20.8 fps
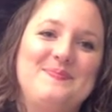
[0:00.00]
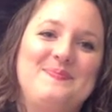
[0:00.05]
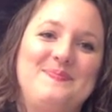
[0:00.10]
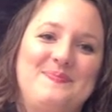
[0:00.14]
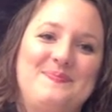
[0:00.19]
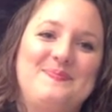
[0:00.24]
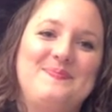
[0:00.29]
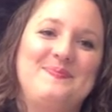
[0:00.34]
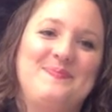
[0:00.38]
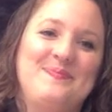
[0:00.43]

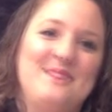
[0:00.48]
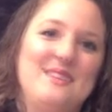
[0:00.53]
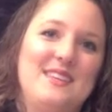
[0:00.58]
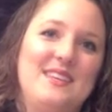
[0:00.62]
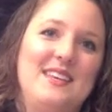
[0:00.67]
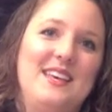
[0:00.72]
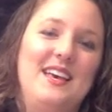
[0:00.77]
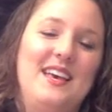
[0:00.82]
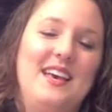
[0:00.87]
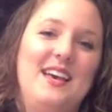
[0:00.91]

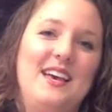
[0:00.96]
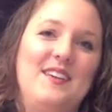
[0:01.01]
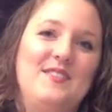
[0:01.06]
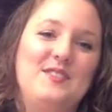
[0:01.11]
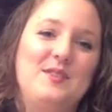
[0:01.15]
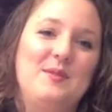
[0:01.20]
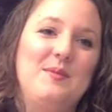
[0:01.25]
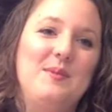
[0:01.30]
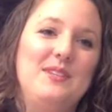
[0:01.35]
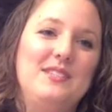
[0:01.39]
If
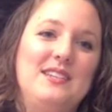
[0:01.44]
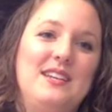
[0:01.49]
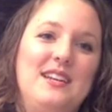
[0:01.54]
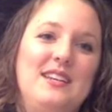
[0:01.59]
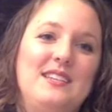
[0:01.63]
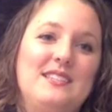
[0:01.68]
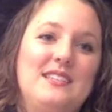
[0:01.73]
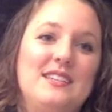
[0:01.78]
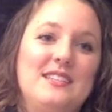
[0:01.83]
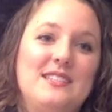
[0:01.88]
someone
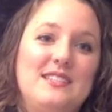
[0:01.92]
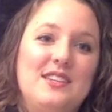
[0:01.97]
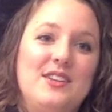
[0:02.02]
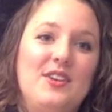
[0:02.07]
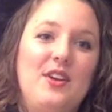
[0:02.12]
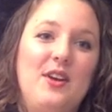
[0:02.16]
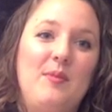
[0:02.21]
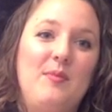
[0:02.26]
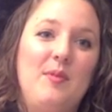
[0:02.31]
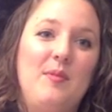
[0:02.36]
is
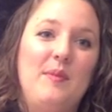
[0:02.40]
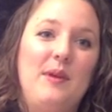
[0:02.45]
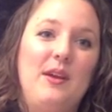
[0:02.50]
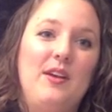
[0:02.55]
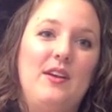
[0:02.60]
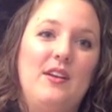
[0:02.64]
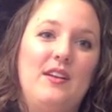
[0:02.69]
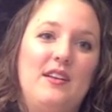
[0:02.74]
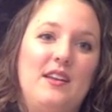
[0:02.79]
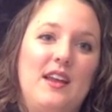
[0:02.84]
considering
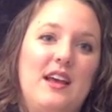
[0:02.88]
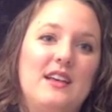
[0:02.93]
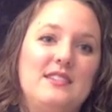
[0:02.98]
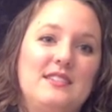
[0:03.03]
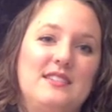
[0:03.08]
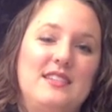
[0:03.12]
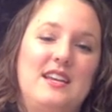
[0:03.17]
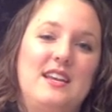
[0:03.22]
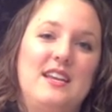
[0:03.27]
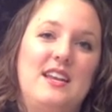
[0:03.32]
Premier and
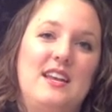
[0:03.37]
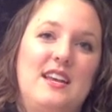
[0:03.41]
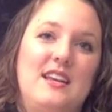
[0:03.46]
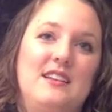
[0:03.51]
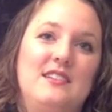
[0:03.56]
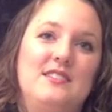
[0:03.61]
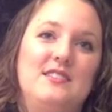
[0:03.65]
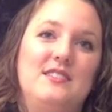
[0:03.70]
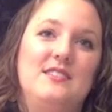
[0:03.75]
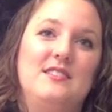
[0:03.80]
hesitating,
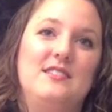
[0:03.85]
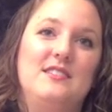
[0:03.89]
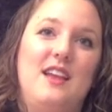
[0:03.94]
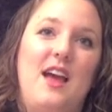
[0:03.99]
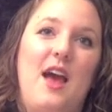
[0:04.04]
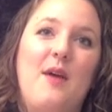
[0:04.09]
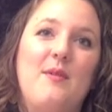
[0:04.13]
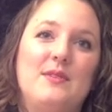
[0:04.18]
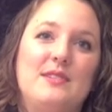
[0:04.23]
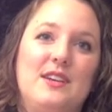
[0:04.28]

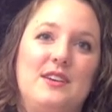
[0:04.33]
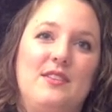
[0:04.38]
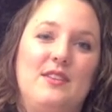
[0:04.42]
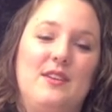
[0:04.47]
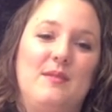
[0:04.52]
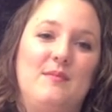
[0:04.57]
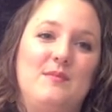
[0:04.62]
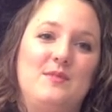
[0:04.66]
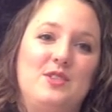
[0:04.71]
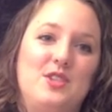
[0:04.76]
I would tell
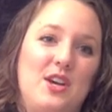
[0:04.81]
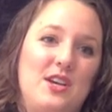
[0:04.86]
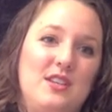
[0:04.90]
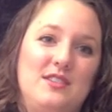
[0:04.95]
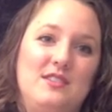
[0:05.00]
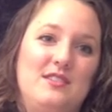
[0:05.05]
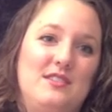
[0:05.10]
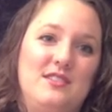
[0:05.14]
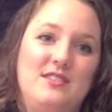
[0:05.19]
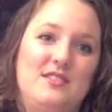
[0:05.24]
them
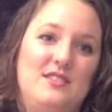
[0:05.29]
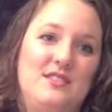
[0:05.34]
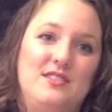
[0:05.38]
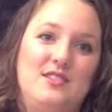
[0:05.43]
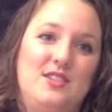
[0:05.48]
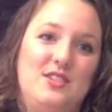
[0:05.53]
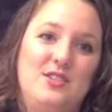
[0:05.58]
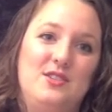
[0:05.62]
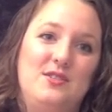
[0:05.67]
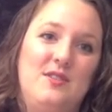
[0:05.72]
just
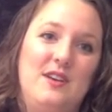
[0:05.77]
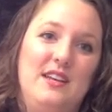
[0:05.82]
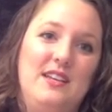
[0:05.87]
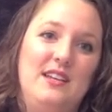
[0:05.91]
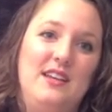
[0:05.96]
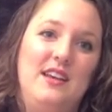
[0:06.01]
to do it.